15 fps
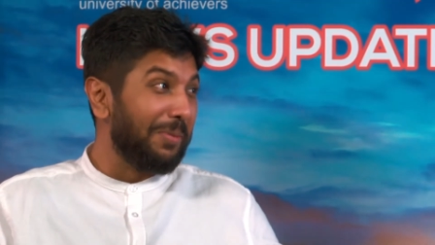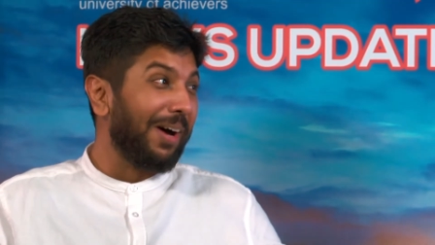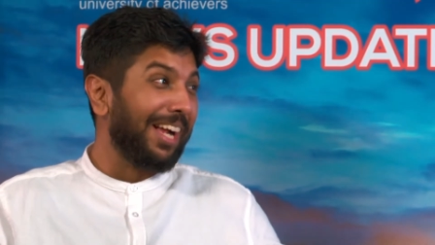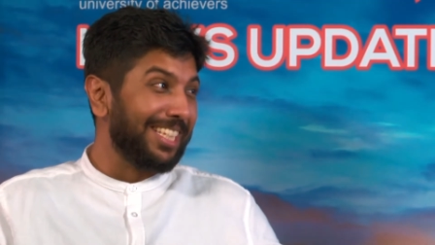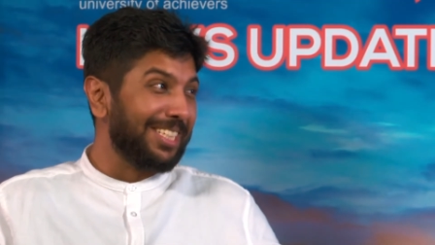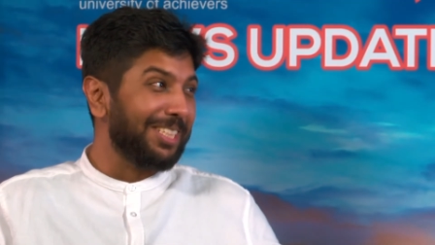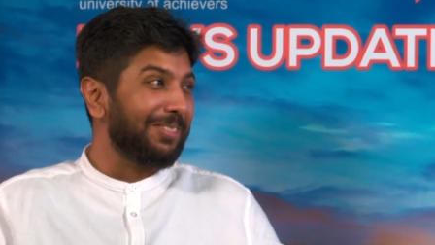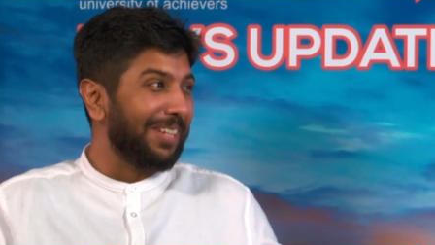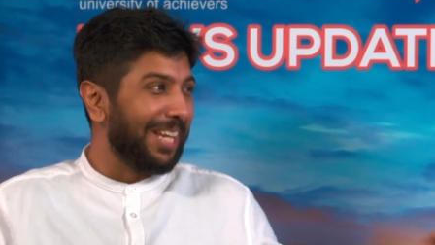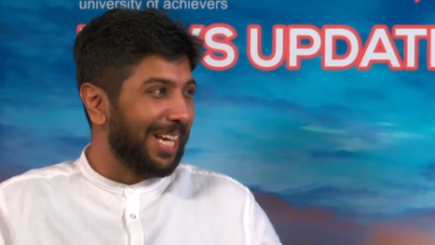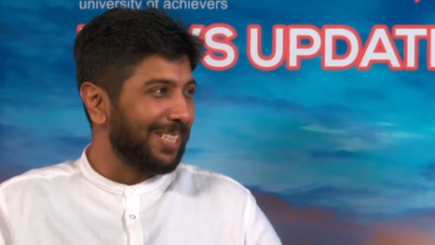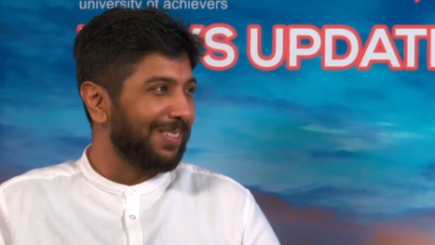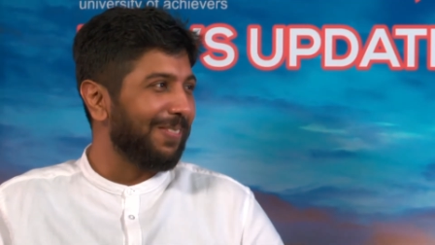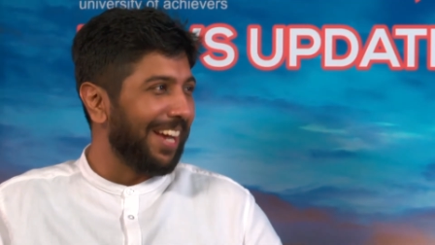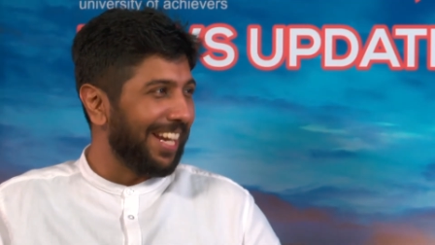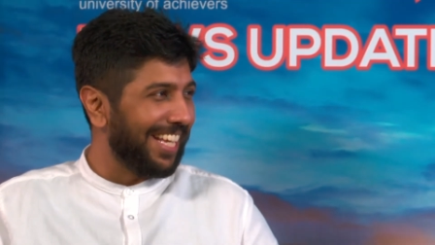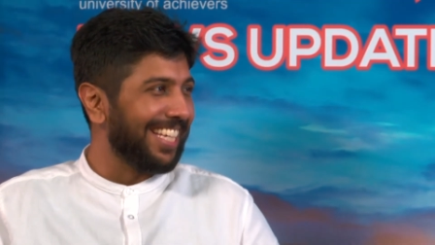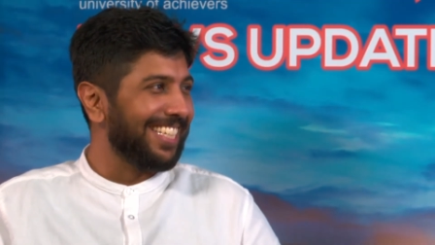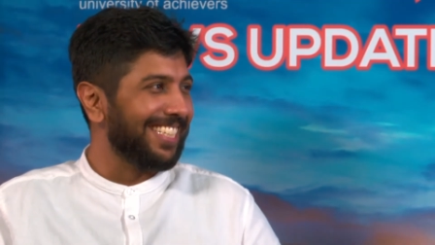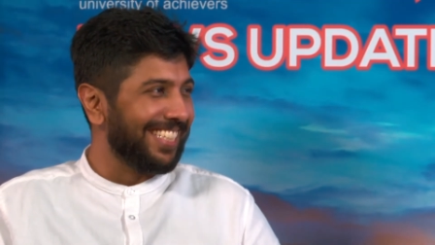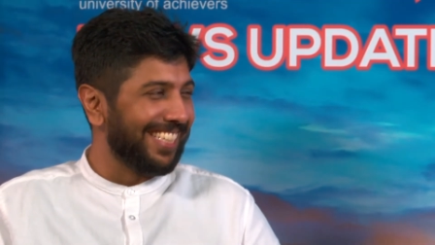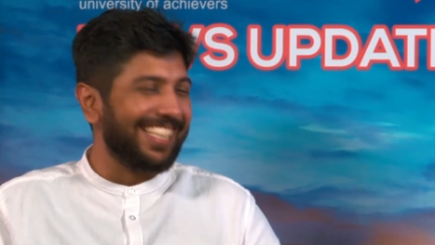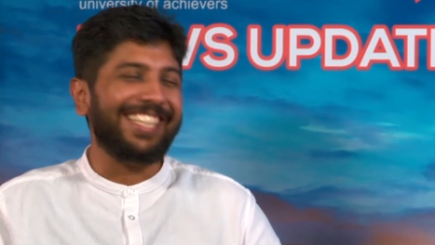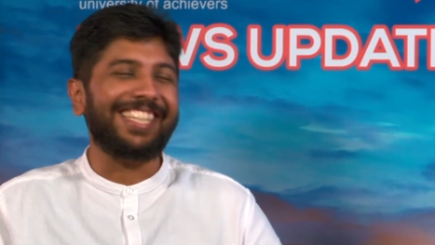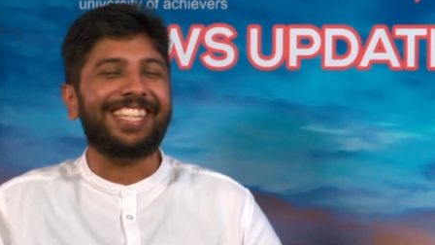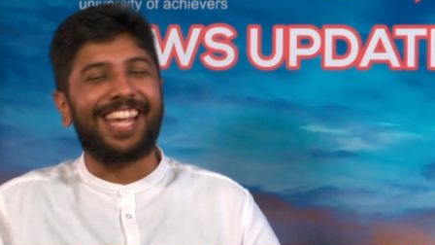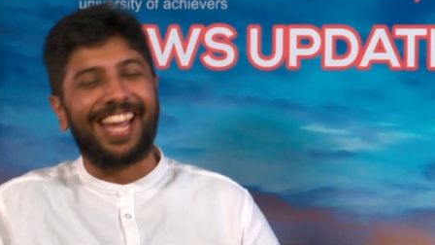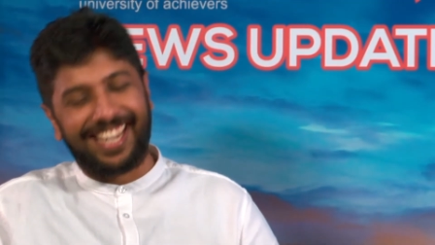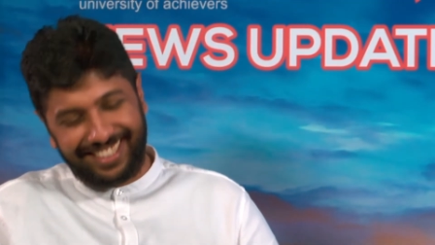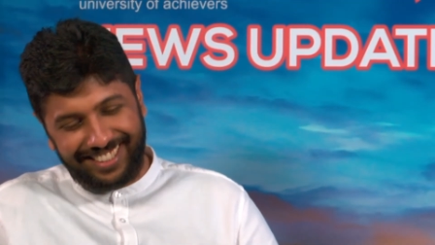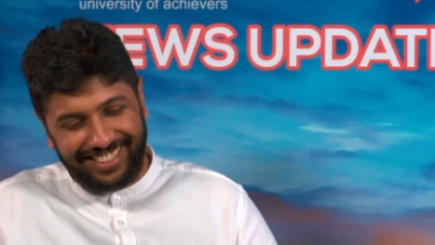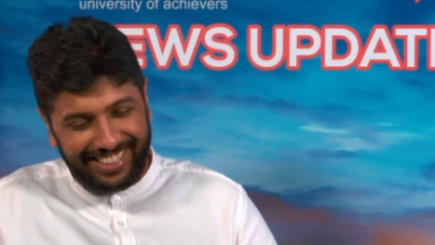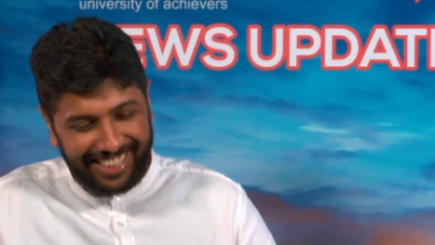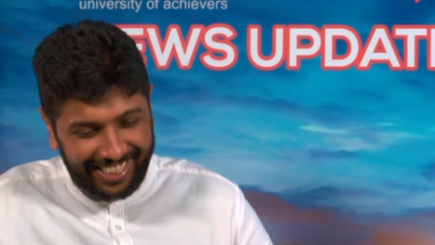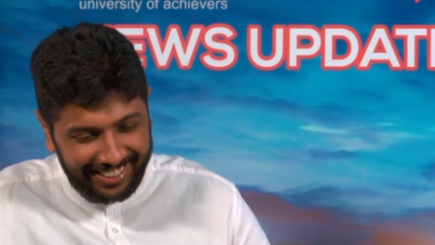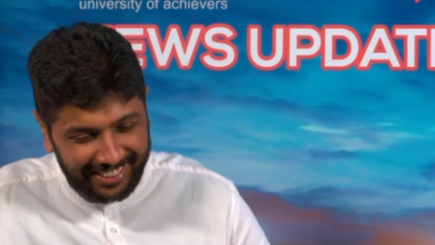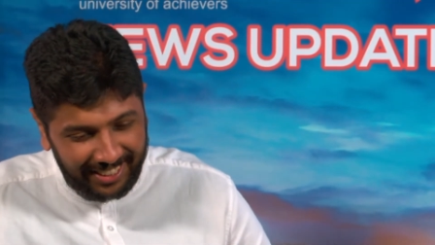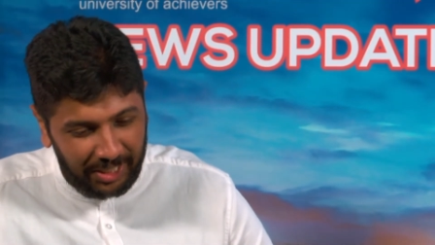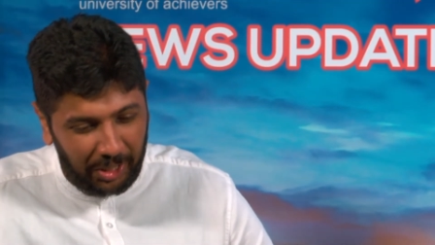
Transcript: been a while since we last met, hasn't it? Yes, yes.